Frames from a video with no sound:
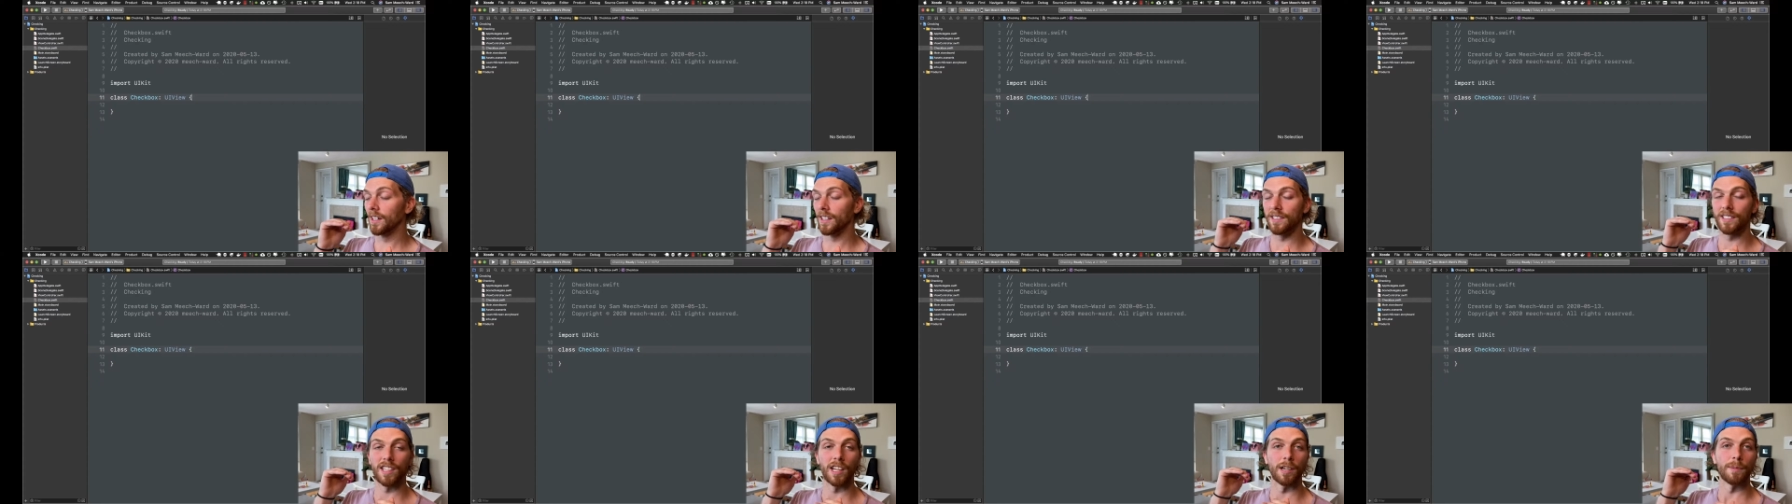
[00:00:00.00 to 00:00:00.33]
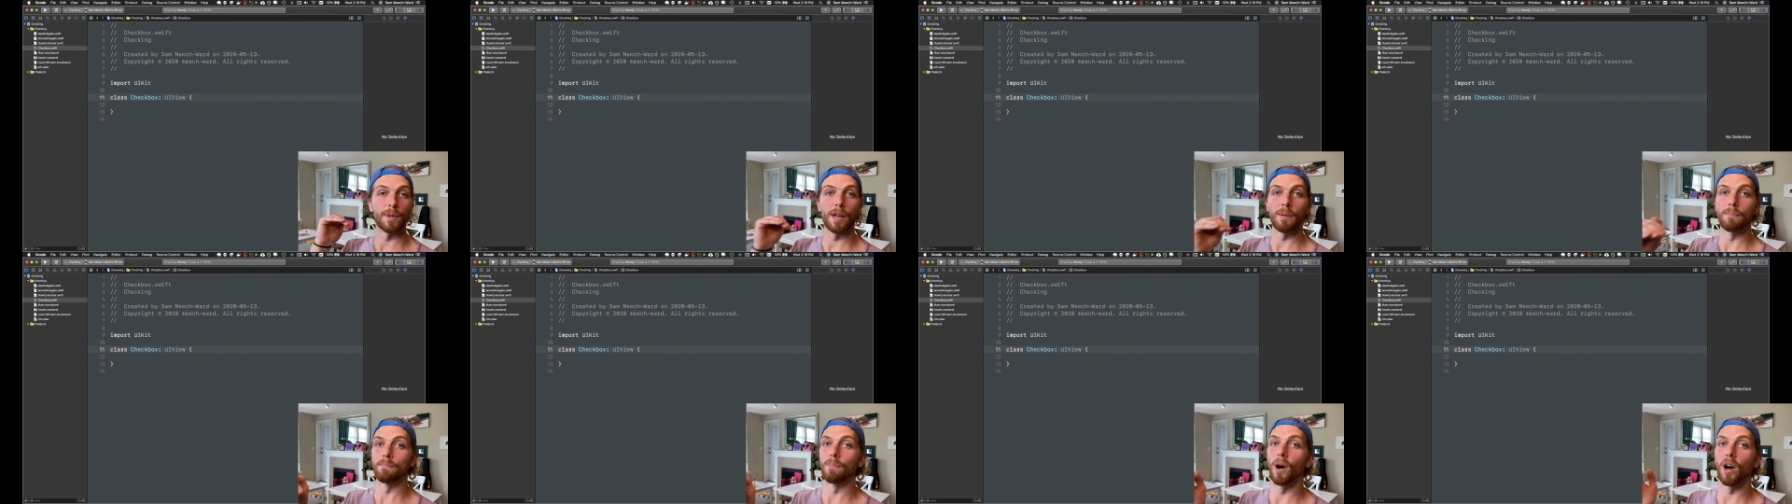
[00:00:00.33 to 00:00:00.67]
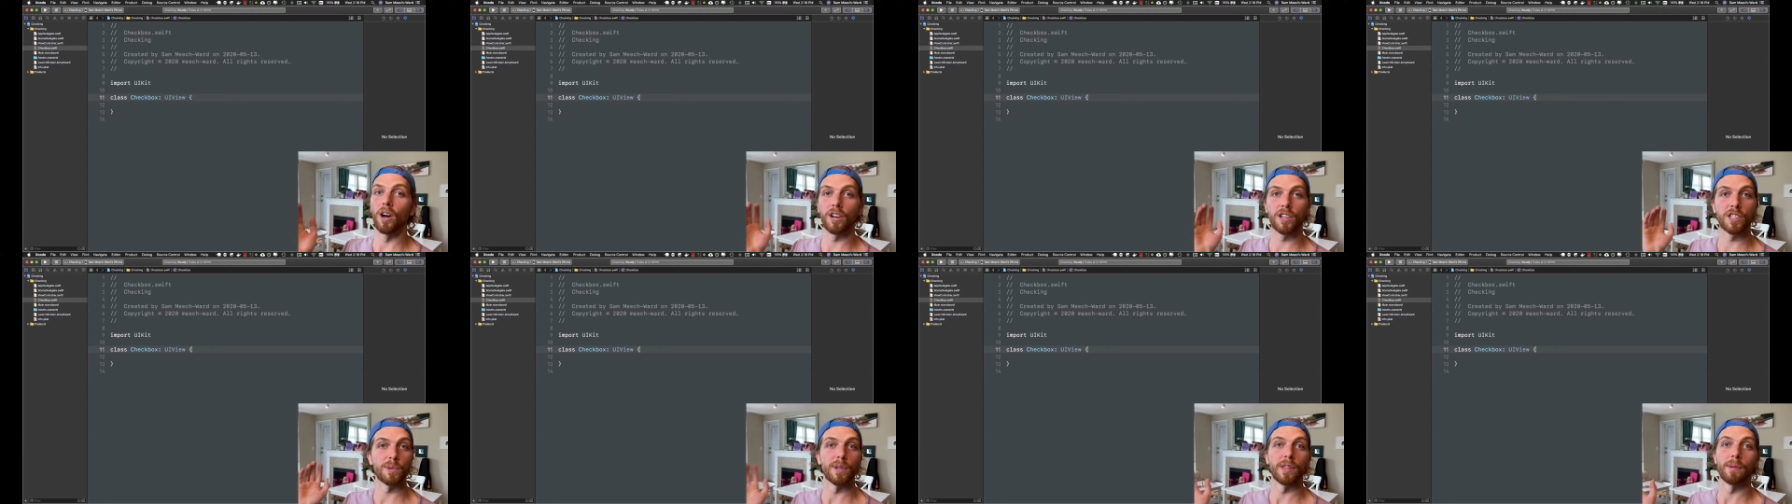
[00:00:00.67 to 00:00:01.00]
It's gonna be a
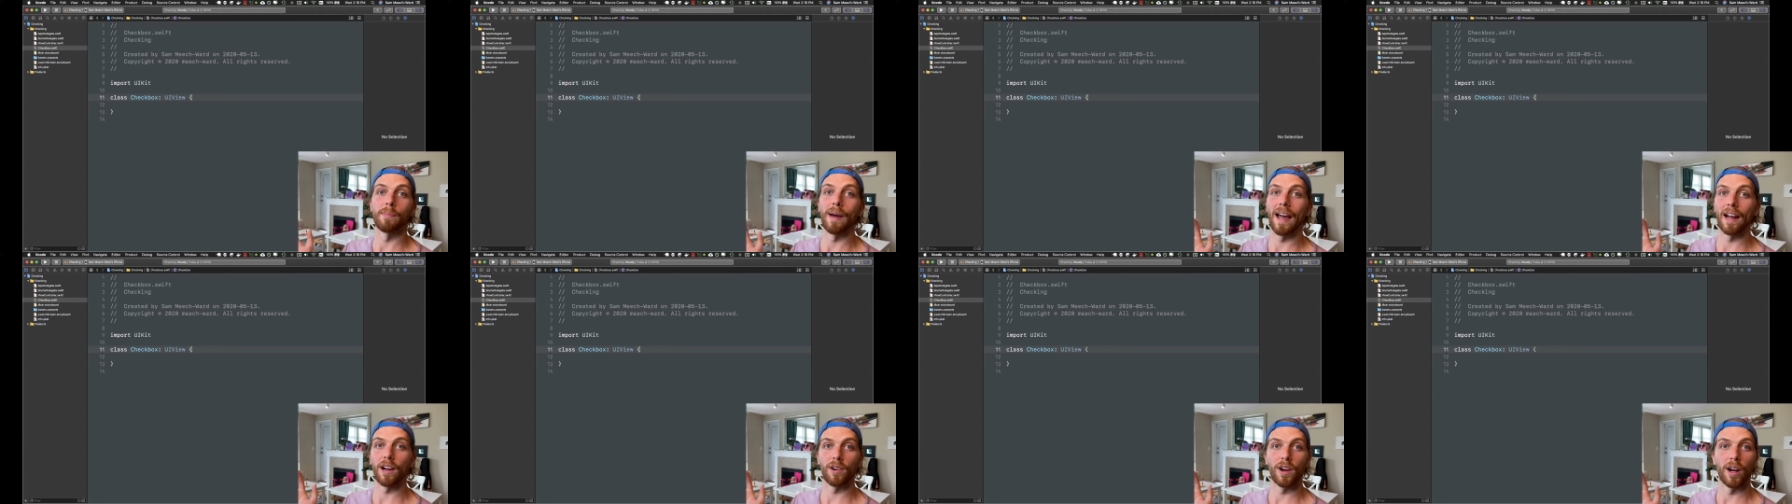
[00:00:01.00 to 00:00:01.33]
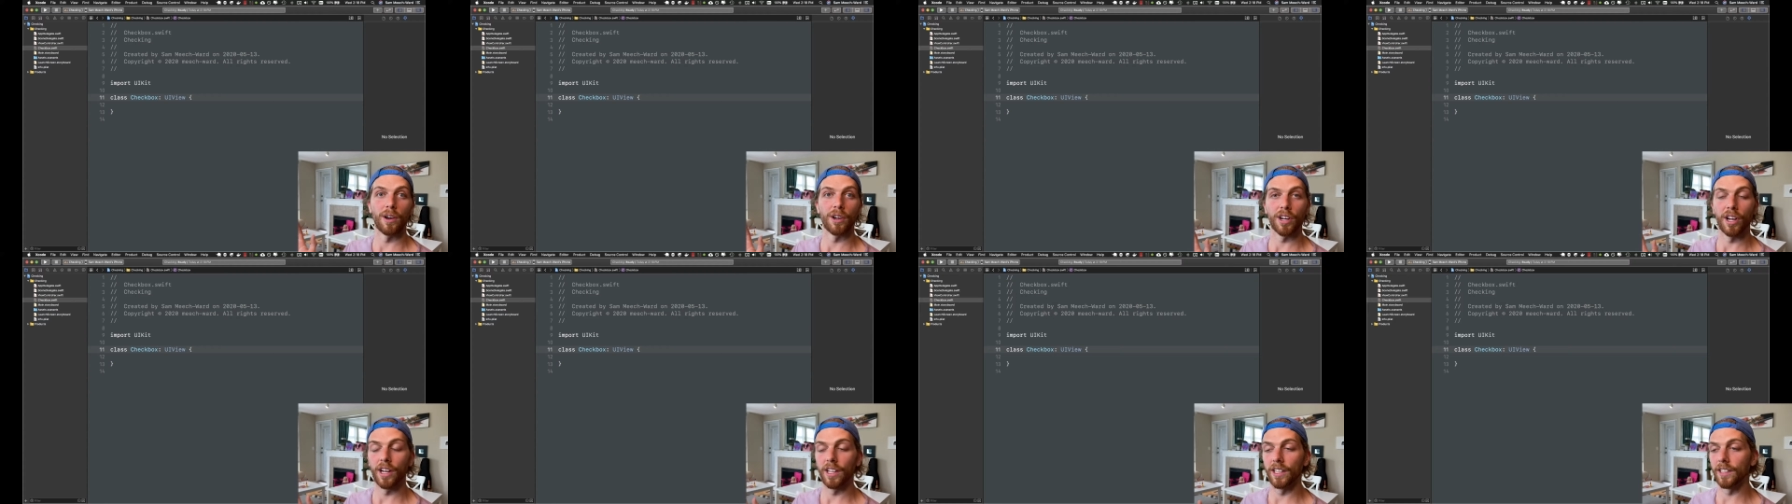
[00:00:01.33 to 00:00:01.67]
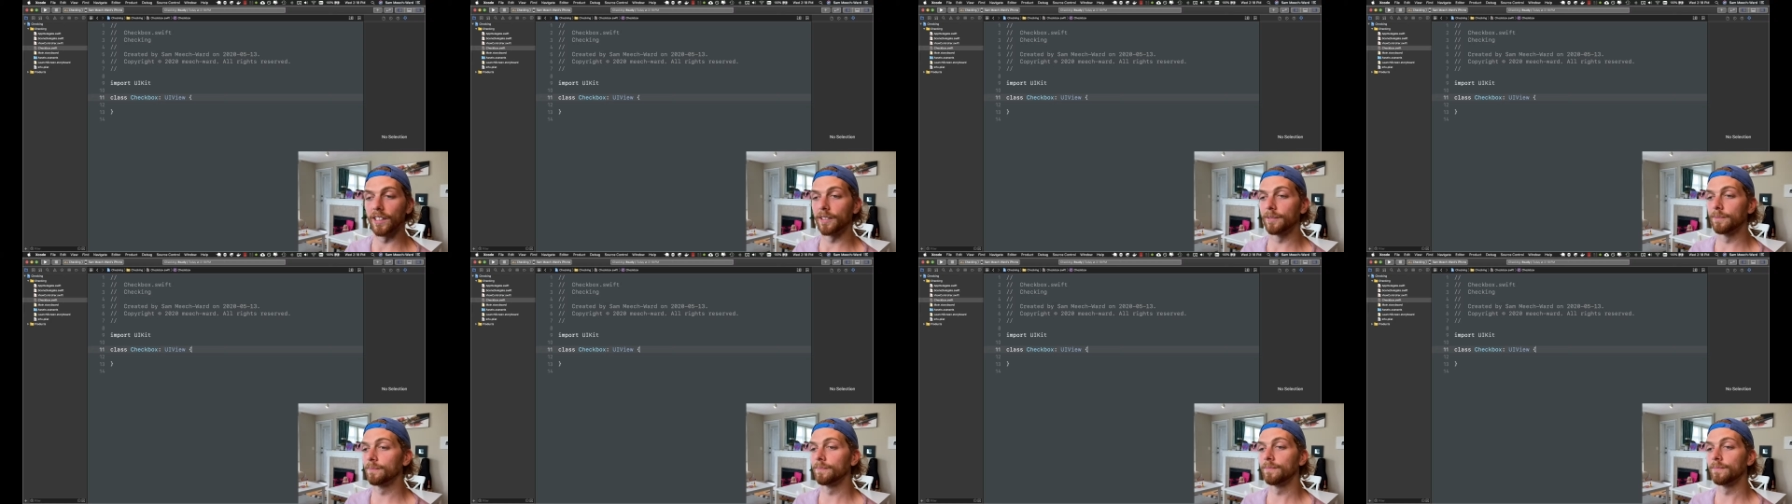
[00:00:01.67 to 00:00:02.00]
box with a background color.